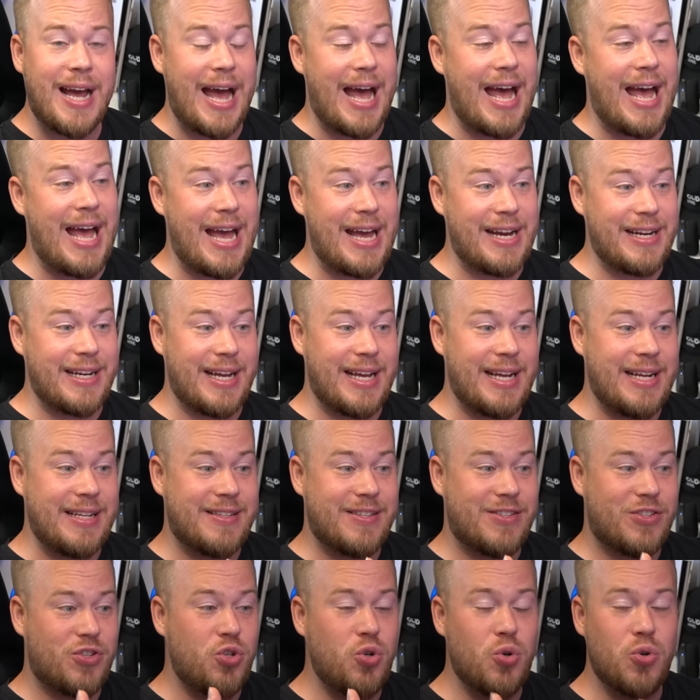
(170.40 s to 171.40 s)
And
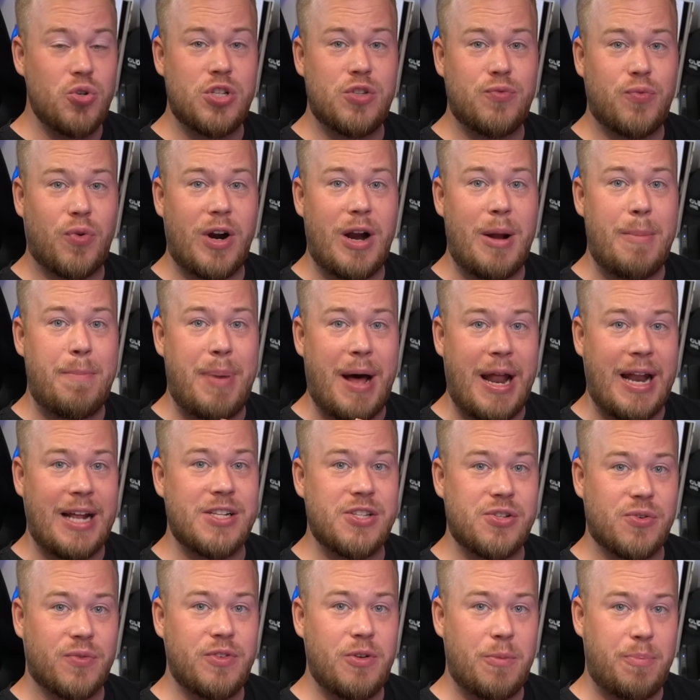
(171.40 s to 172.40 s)
it's used for a
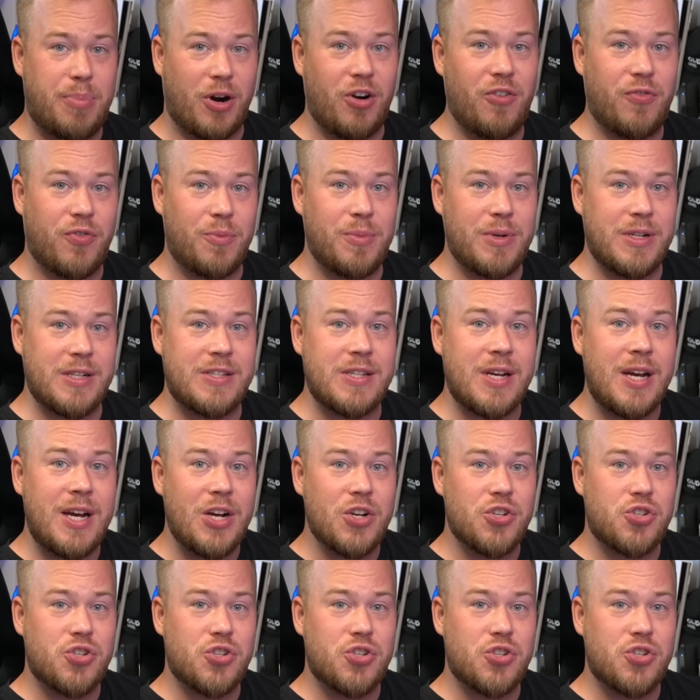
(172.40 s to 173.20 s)
balance of the performance.